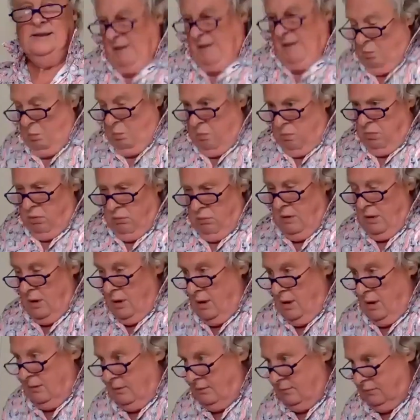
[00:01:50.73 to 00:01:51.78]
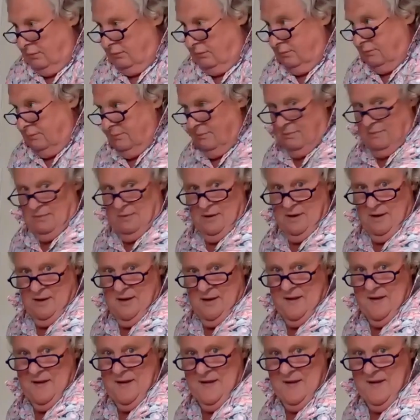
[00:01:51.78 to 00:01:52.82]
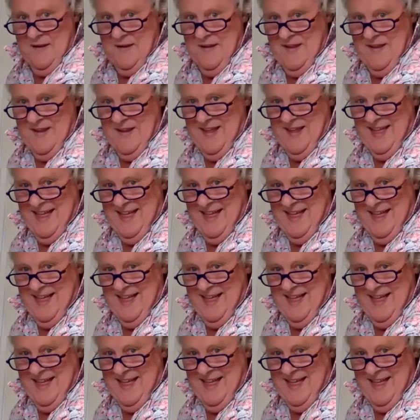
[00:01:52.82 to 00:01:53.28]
Maybe because it is completely,